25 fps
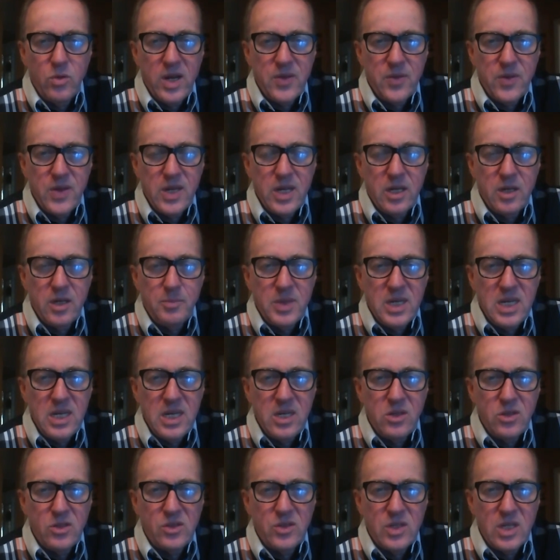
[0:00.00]
I think,
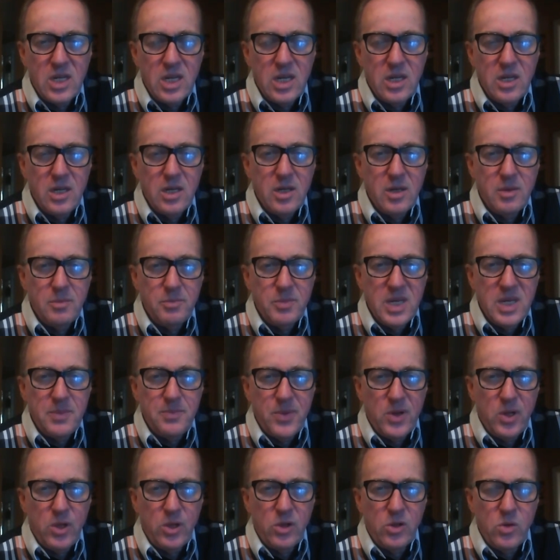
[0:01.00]
appease the
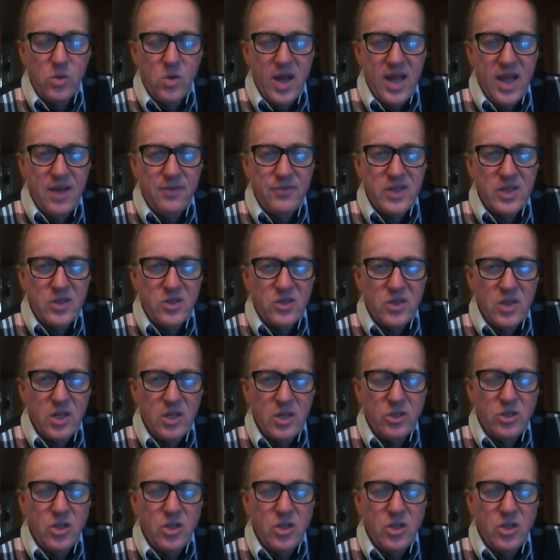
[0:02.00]
people who have this